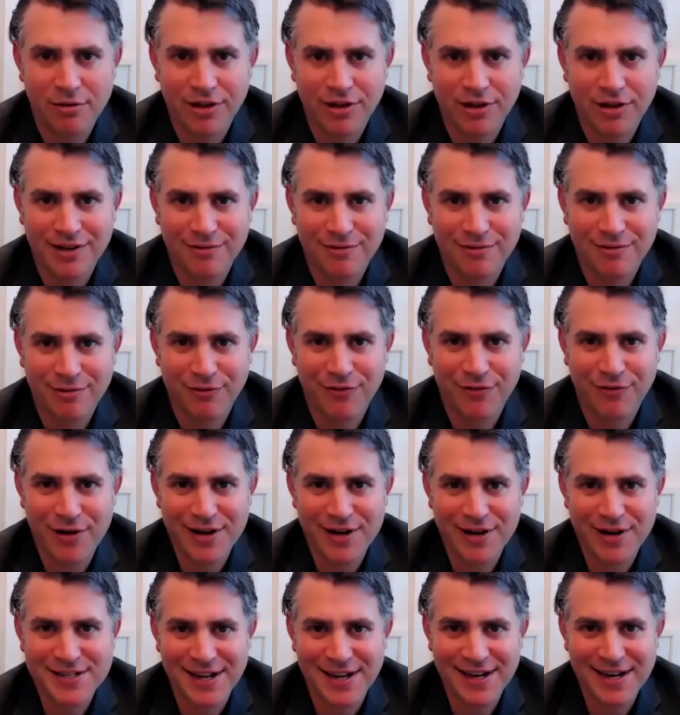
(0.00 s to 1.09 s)
Well, look, we're very
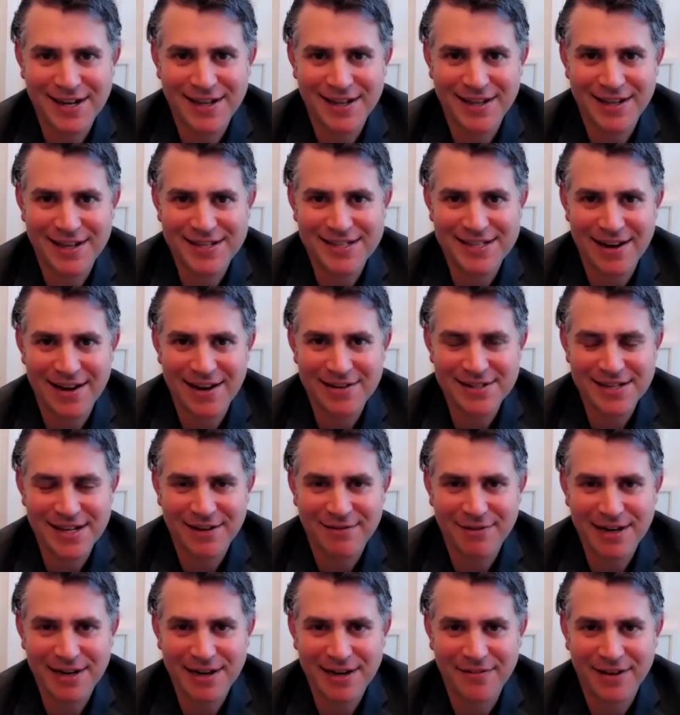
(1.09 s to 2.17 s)
excited. It sounds
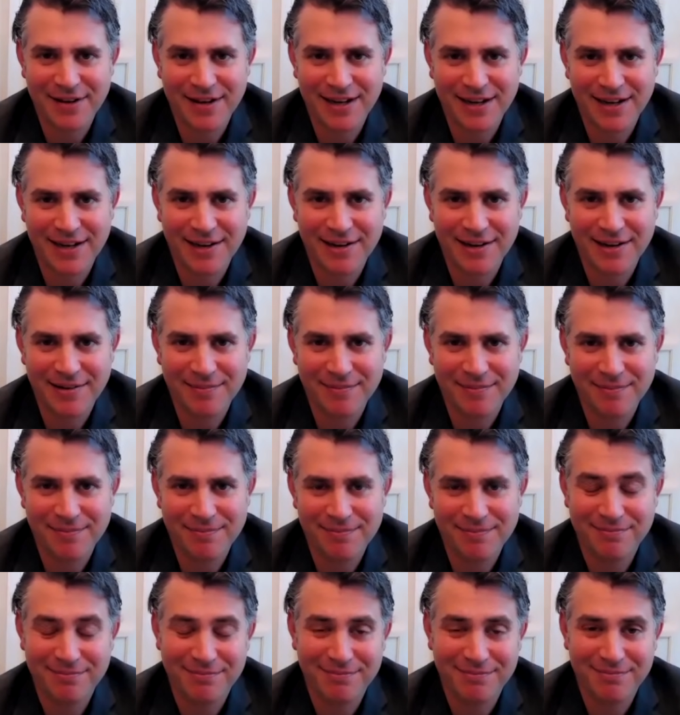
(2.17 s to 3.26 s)
like we have
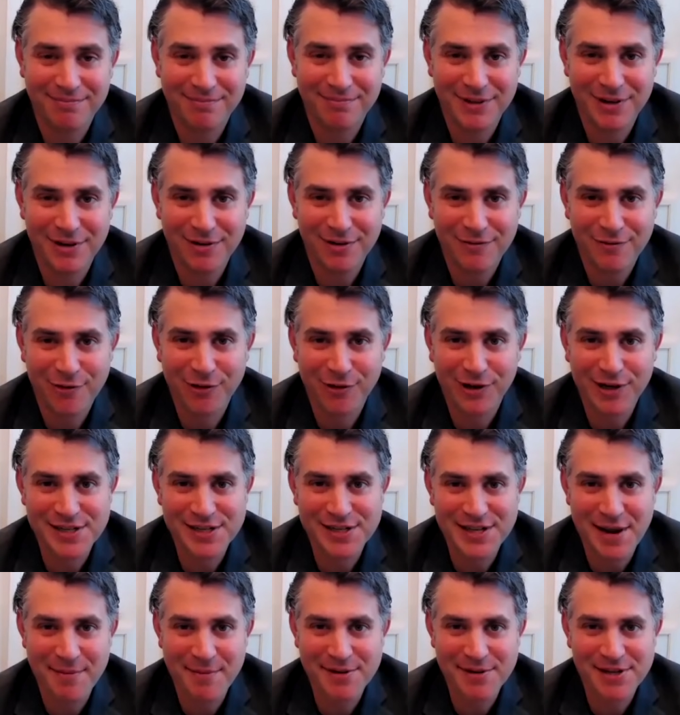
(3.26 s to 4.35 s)
forward-looking
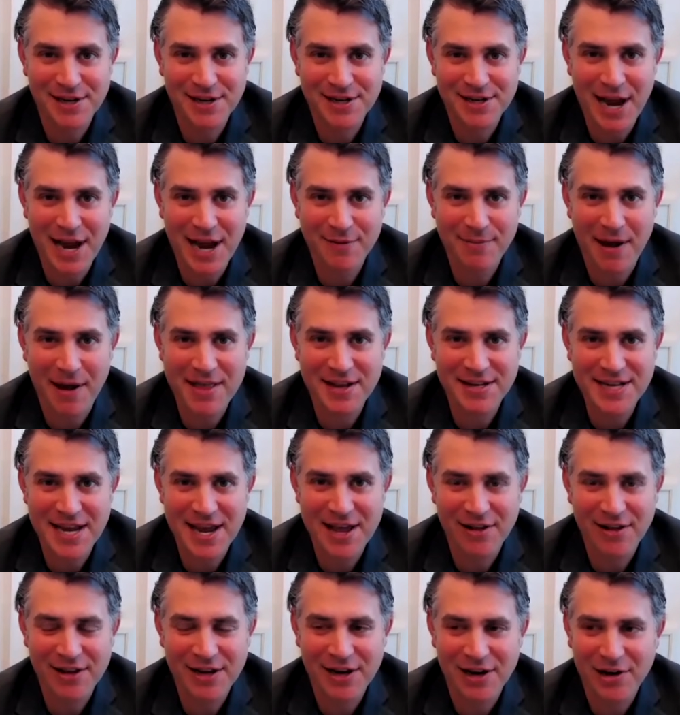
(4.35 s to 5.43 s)
statements and a tiger by the
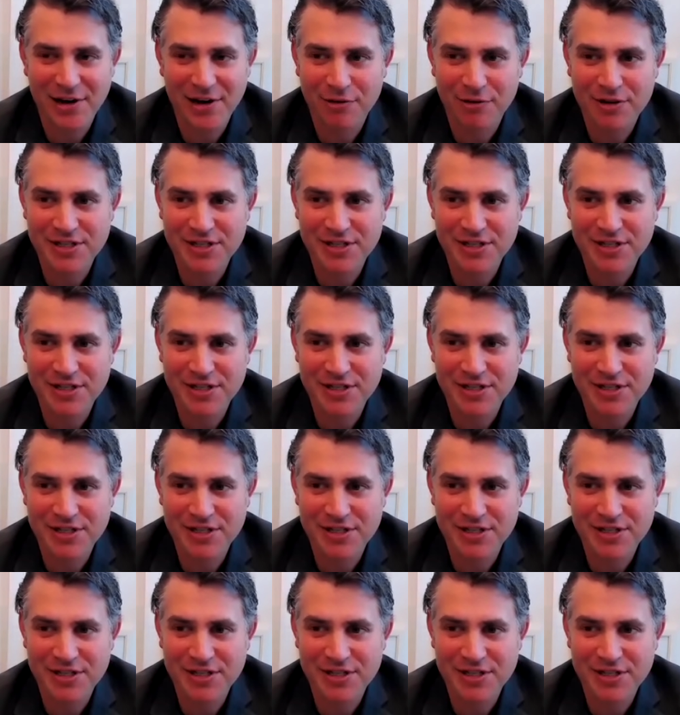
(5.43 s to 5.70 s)
tail here.